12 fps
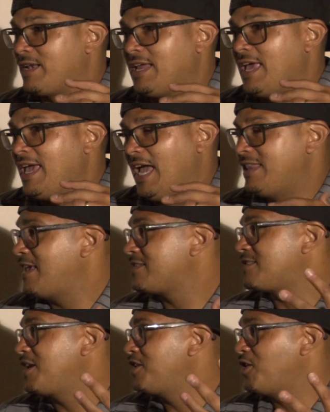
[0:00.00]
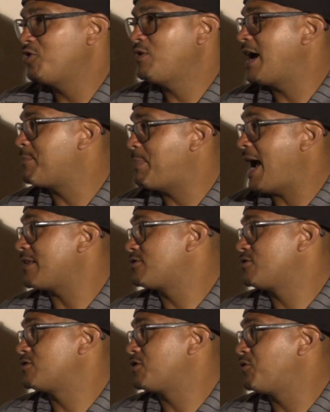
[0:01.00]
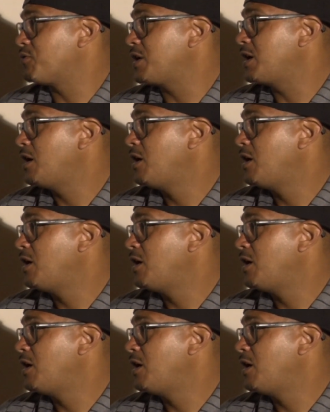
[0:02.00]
And next thing you know, you got a bachelor's degree,